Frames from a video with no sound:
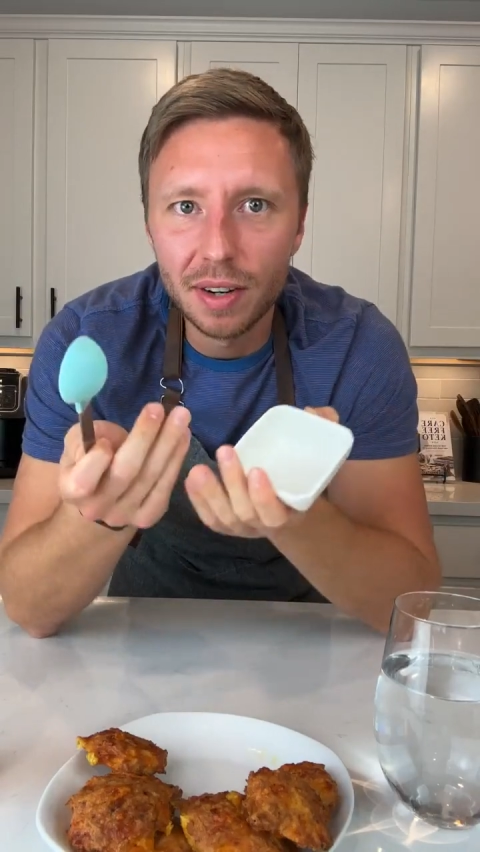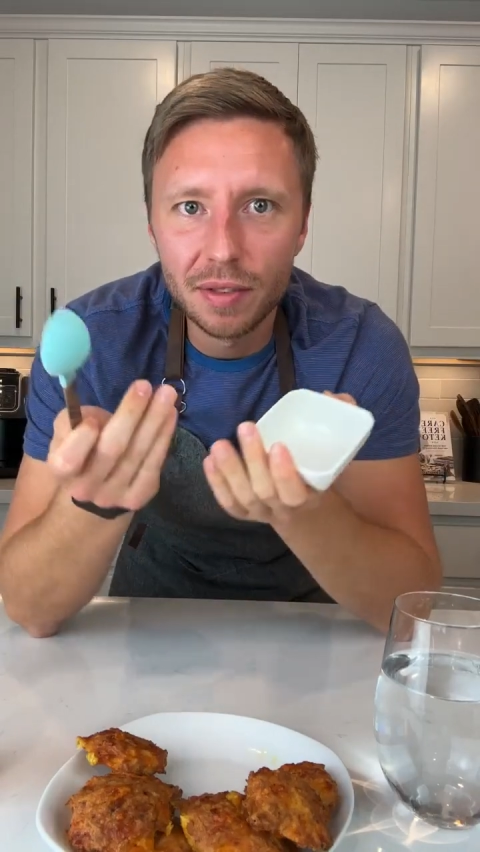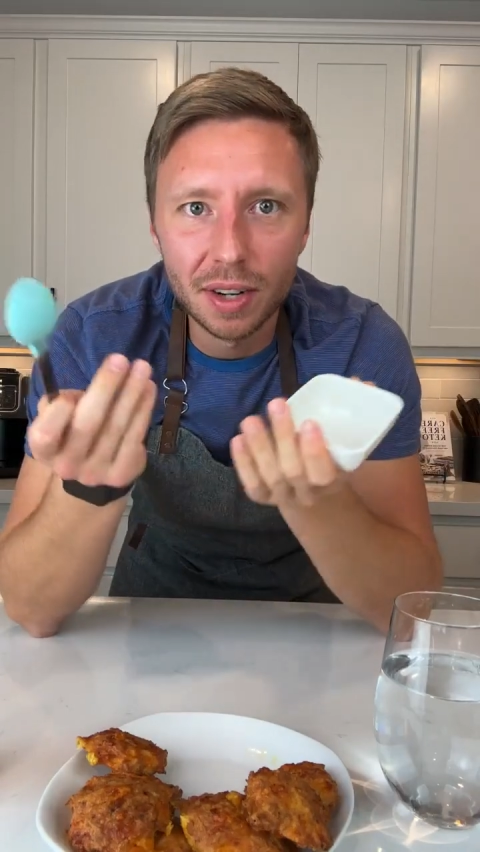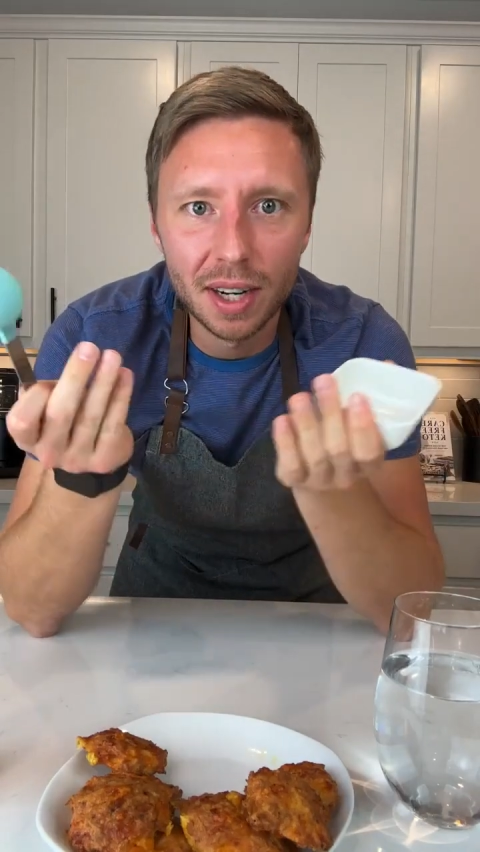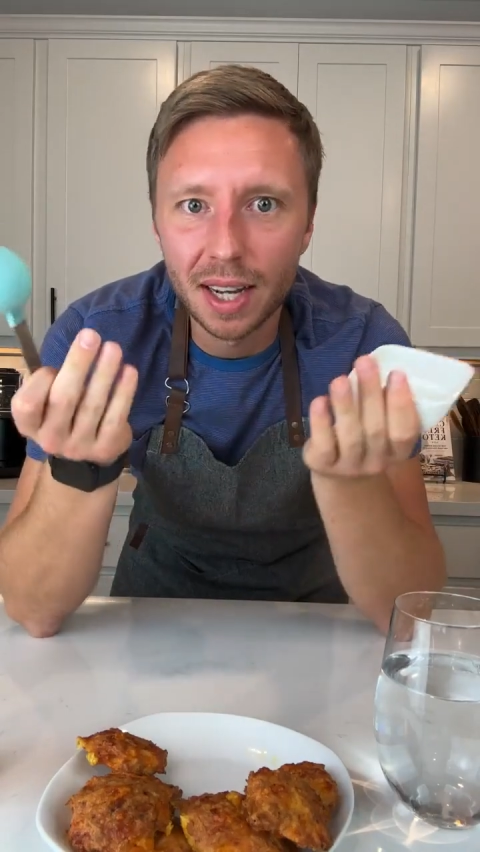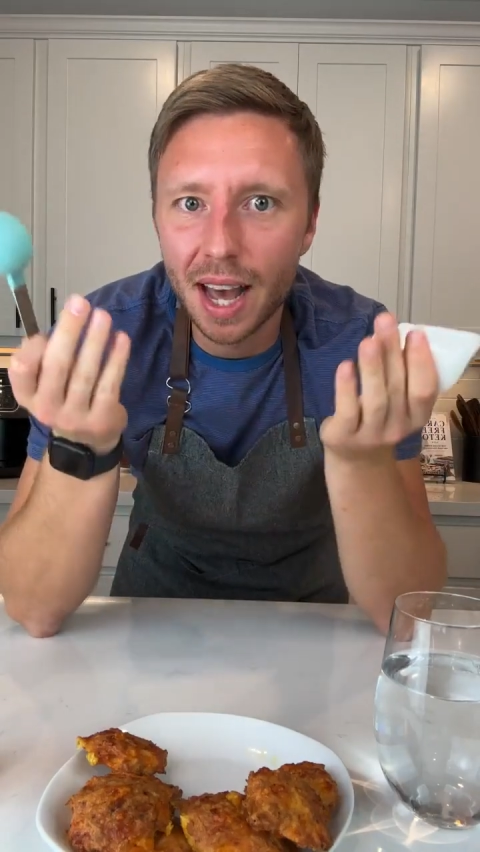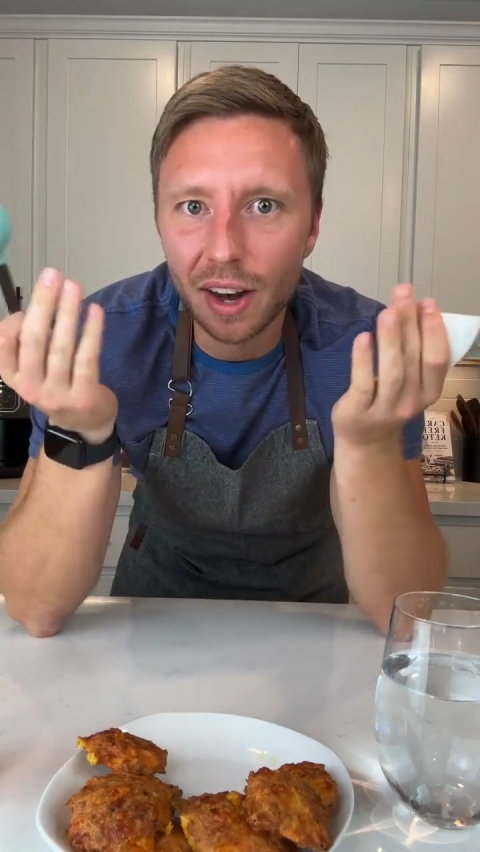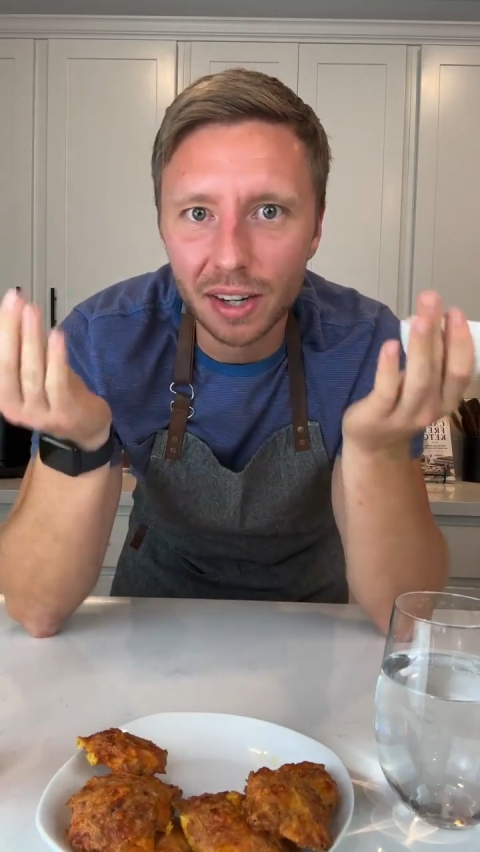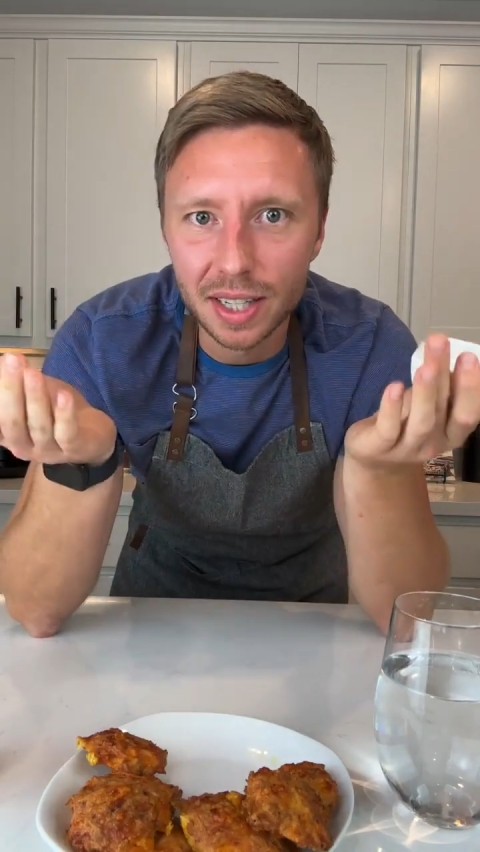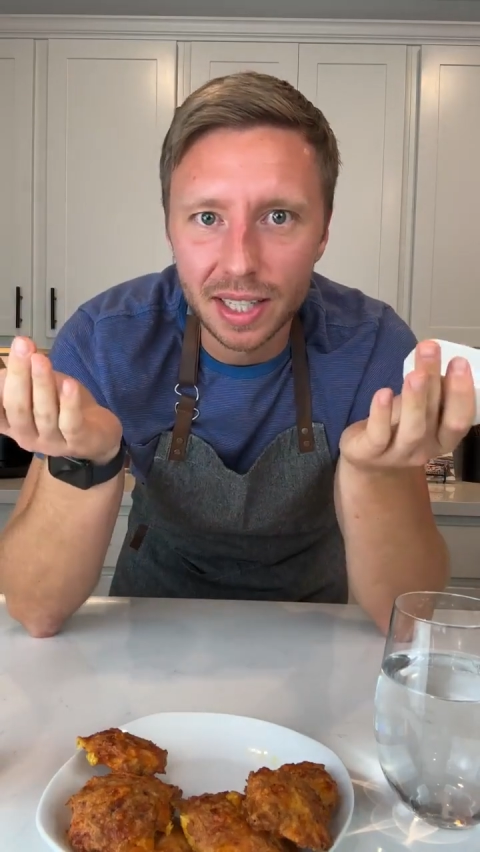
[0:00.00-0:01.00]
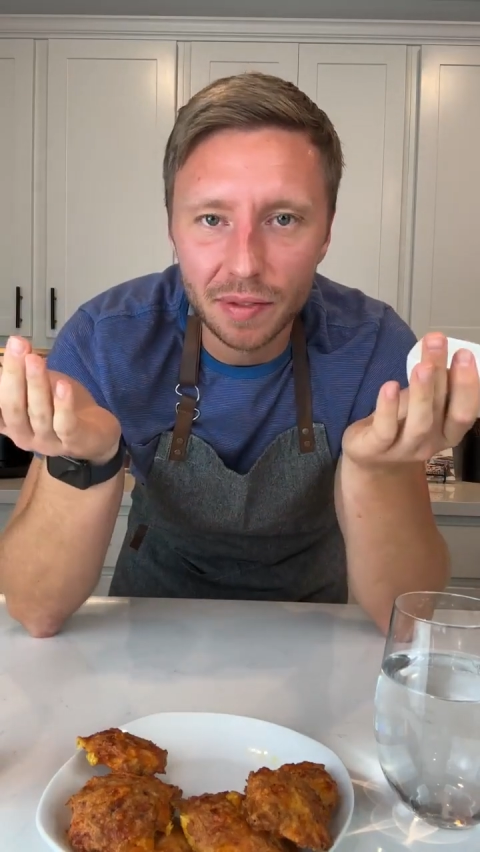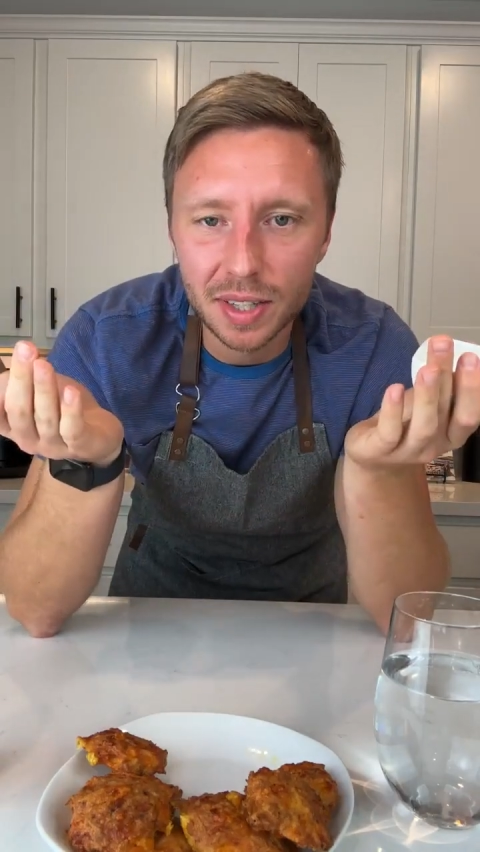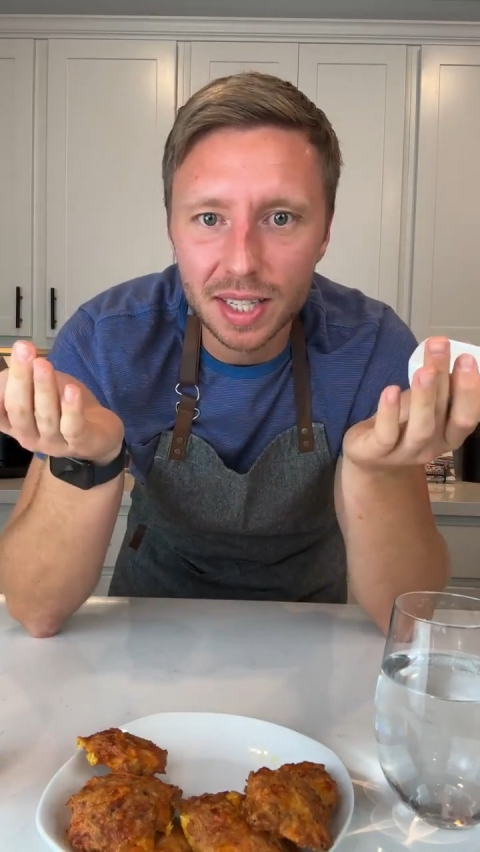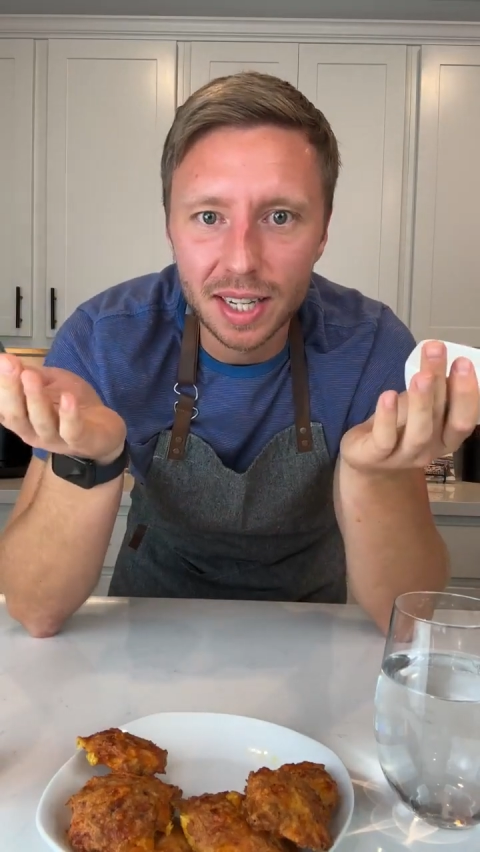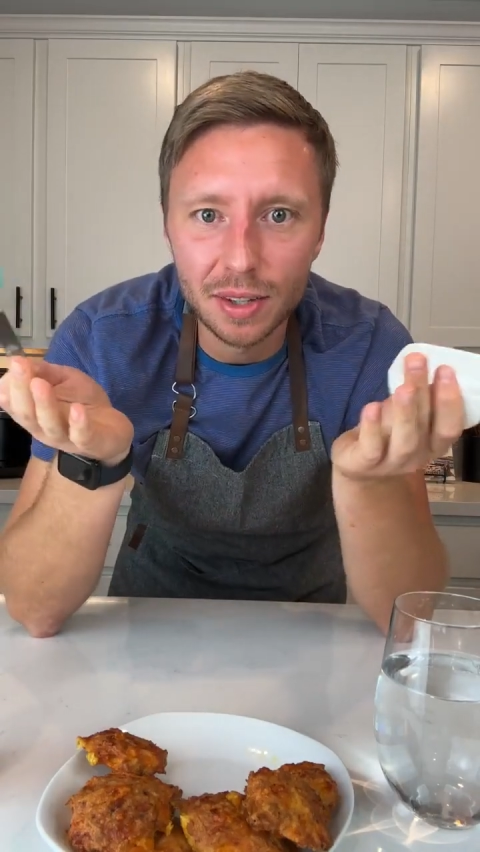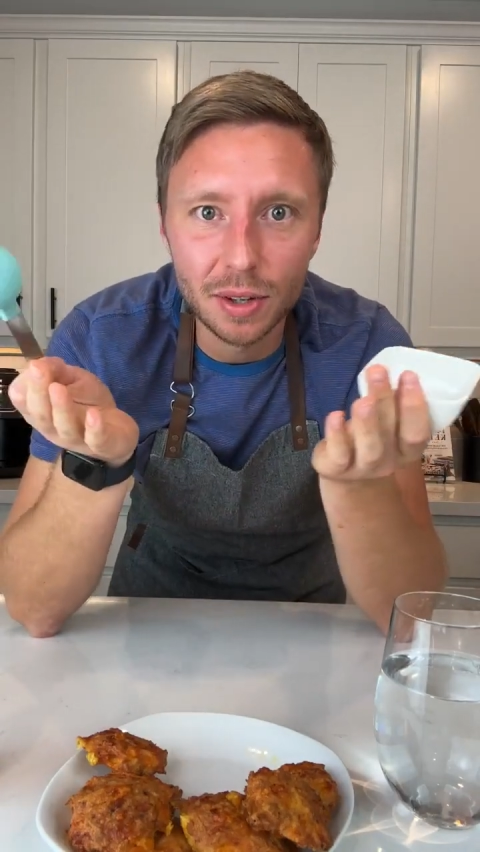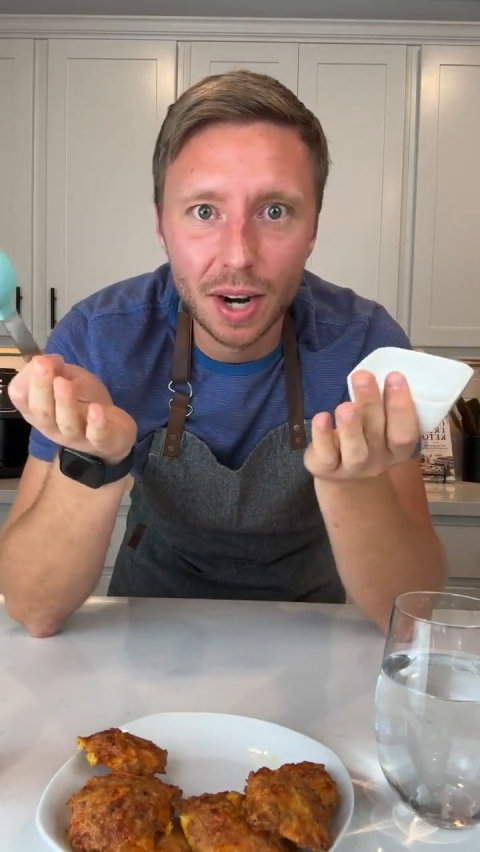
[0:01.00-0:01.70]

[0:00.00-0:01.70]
even if you're in a calorie deficit,